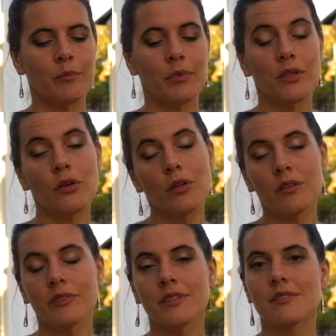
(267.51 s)
But all
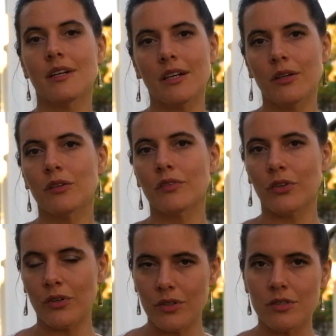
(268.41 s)
of these are, of
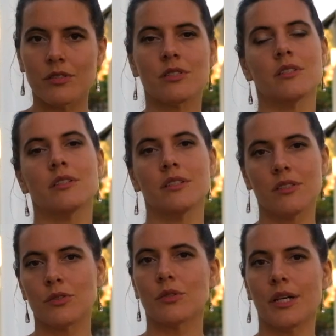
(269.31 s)
course,
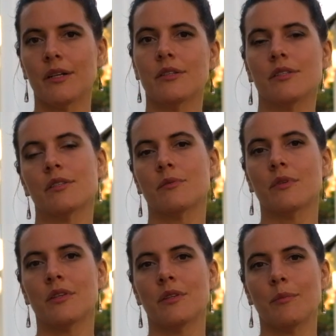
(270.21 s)
discoherences
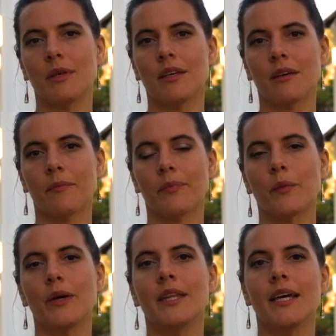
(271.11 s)
within the being.
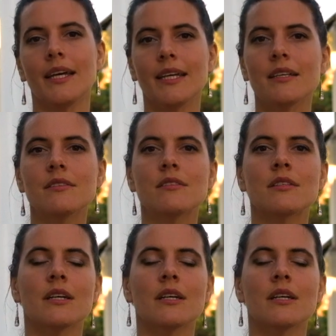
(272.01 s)
When there is